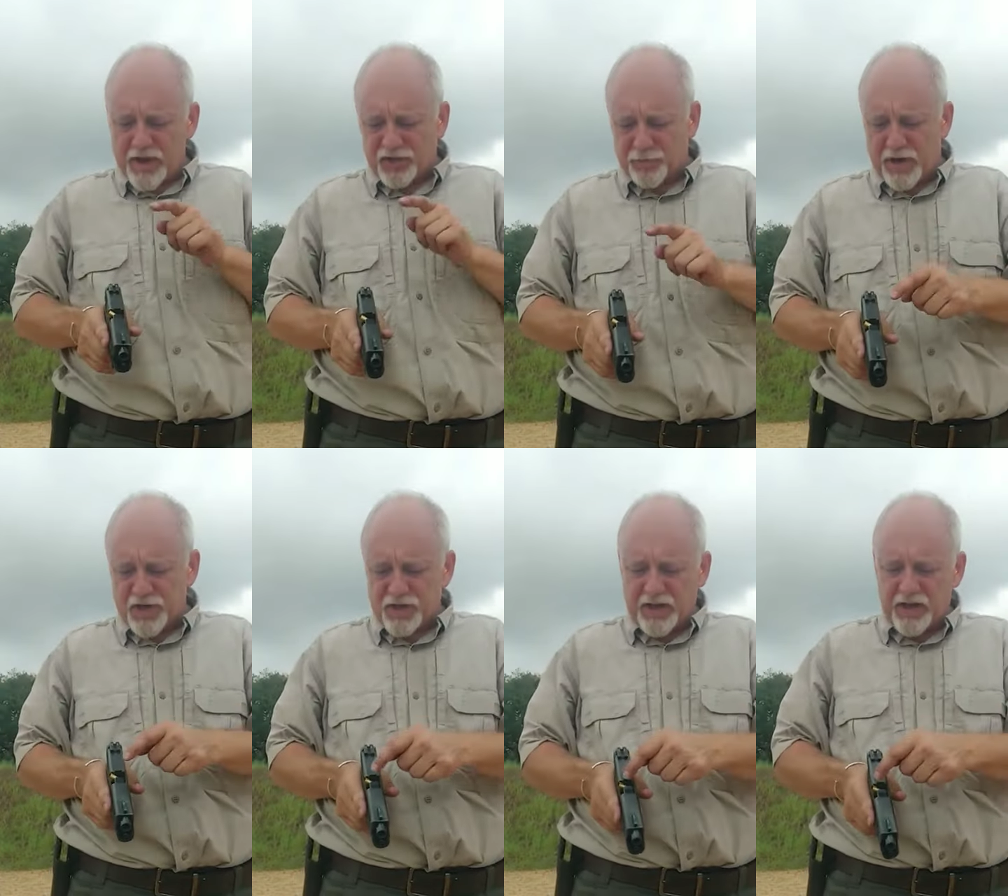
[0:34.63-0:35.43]

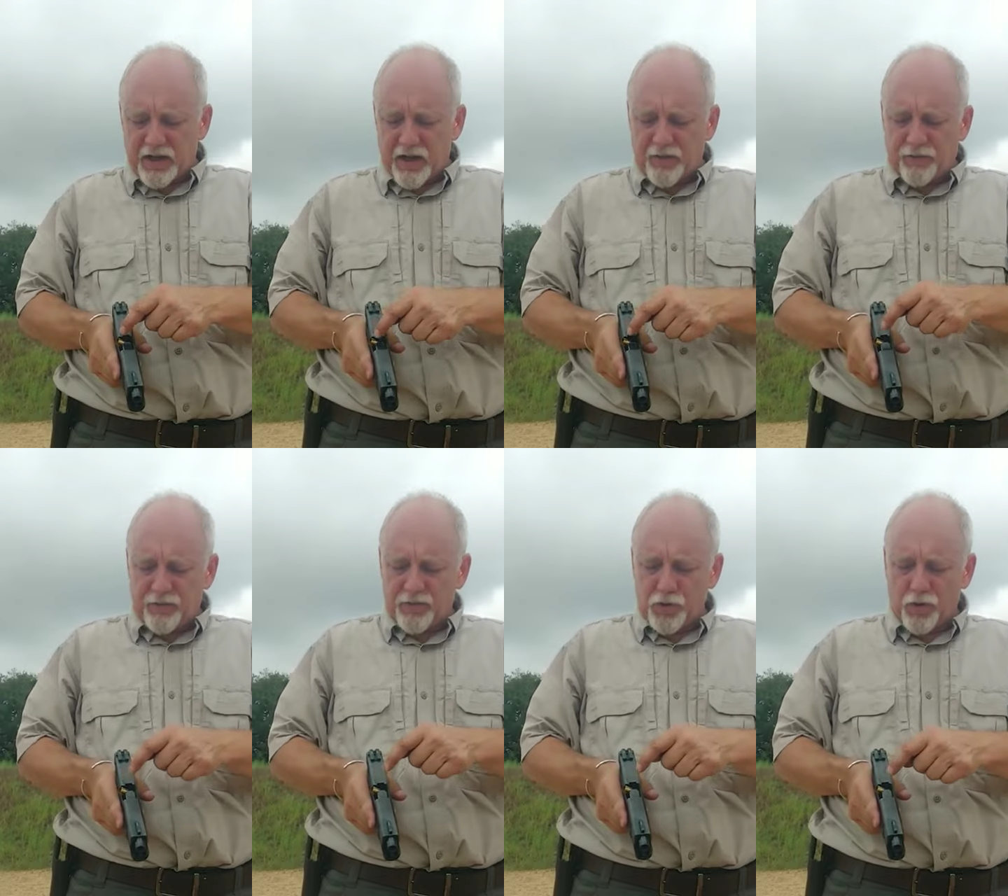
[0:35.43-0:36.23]
especially
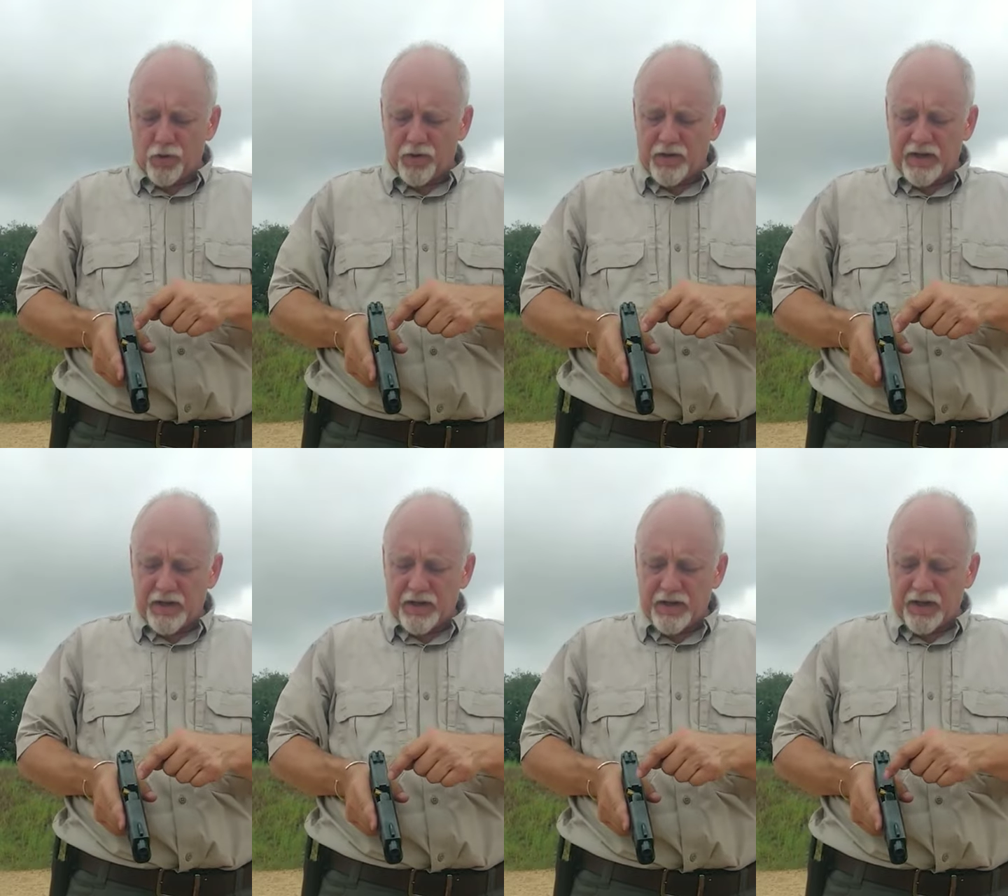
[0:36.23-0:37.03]
if your
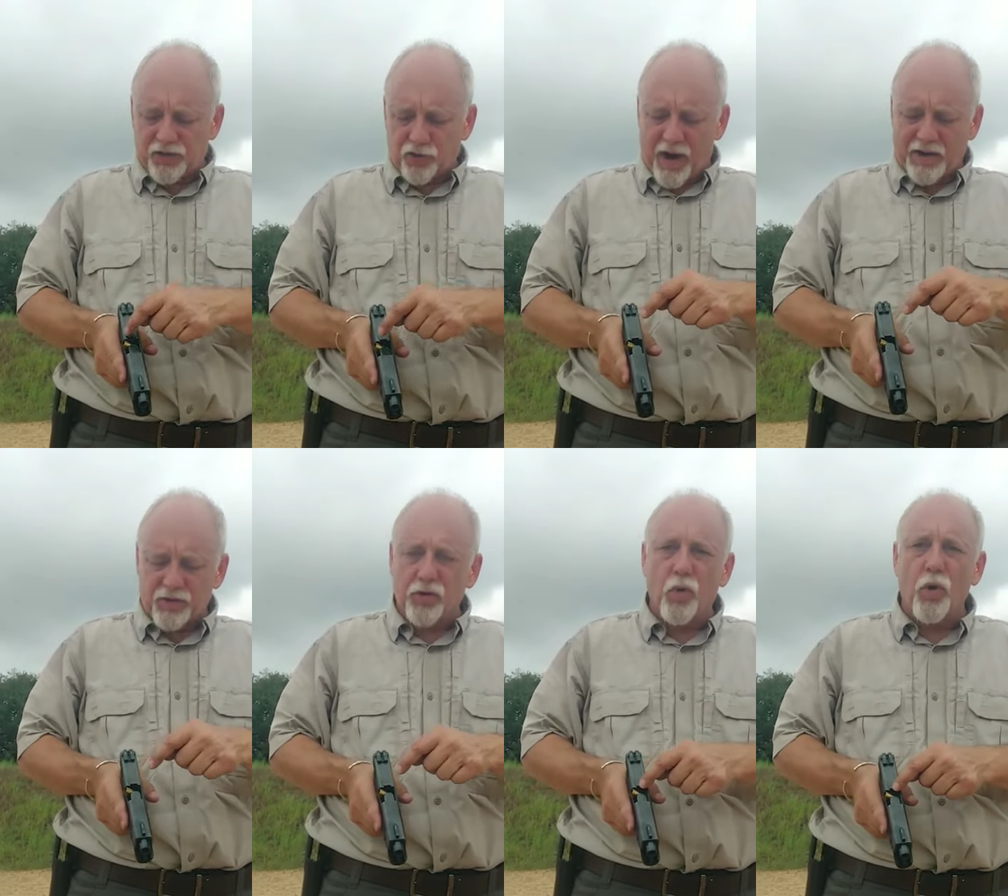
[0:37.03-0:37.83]

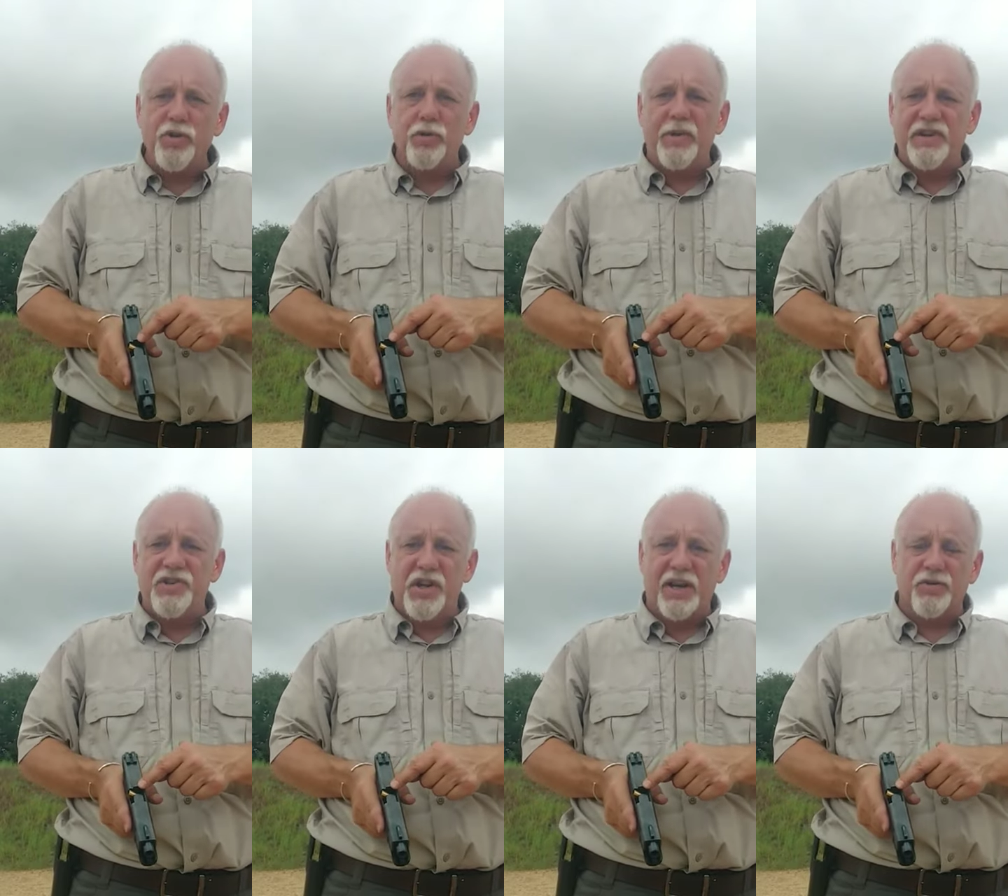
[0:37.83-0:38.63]
extractor or your
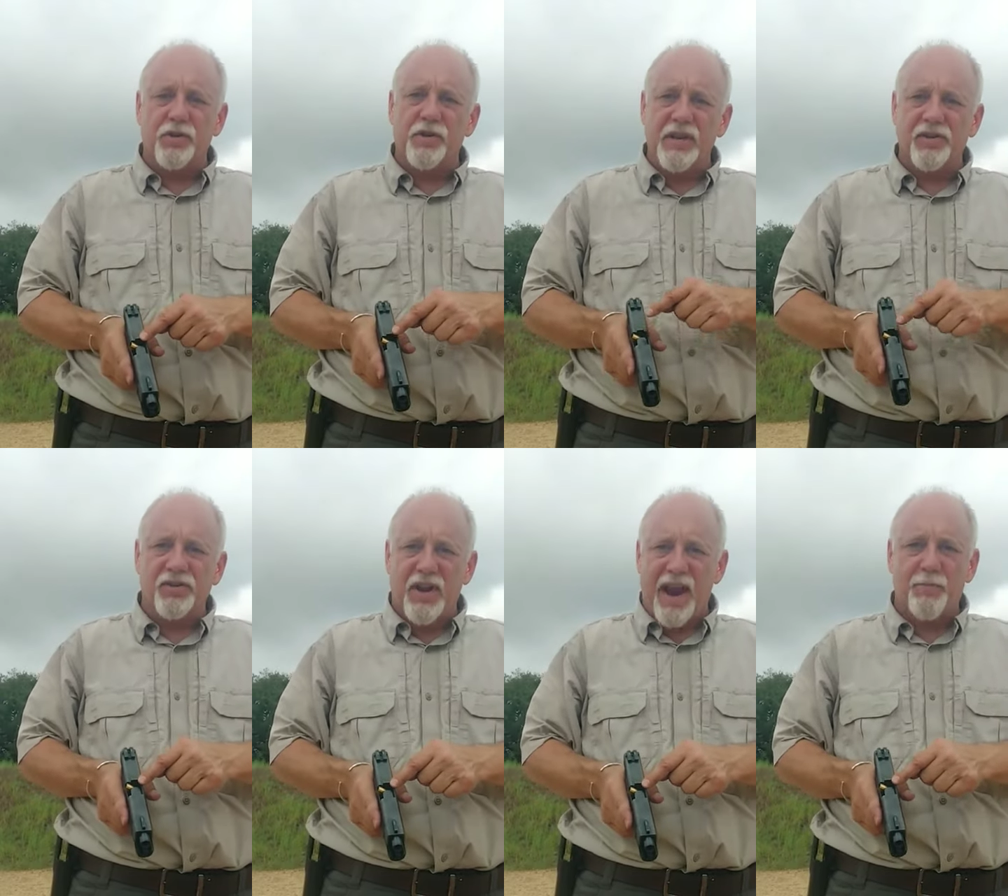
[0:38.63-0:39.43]
ejector
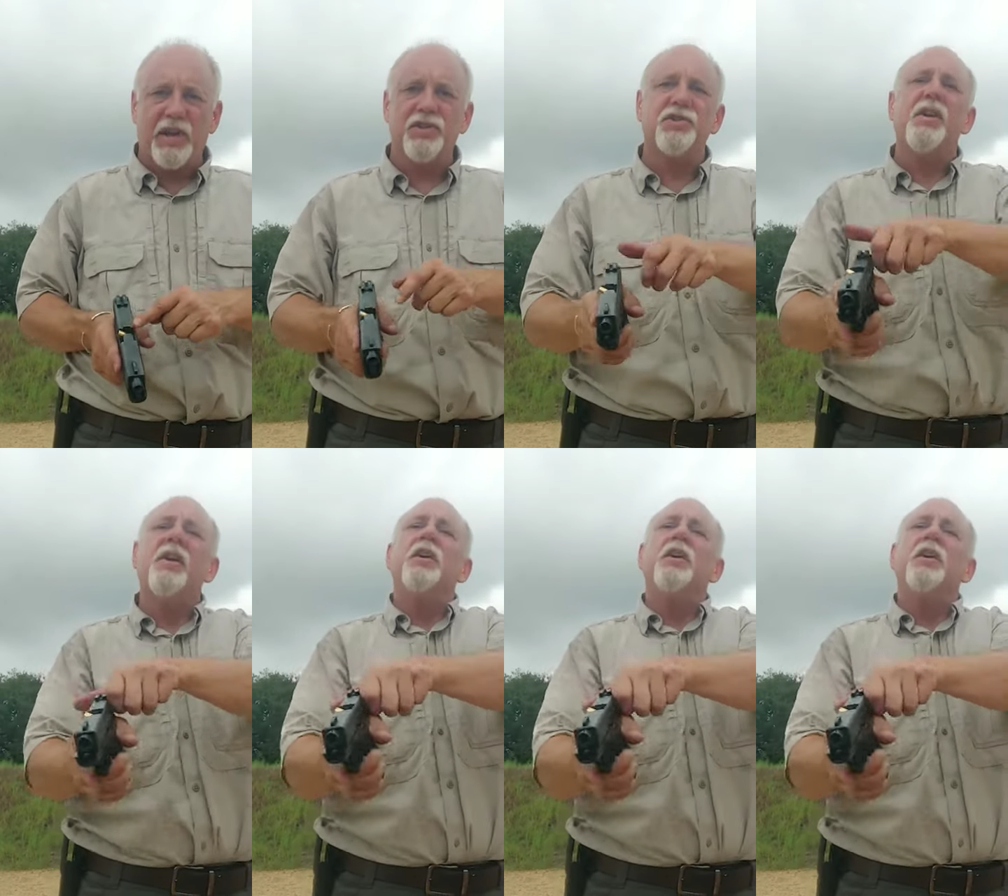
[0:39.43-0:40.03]
is damaged.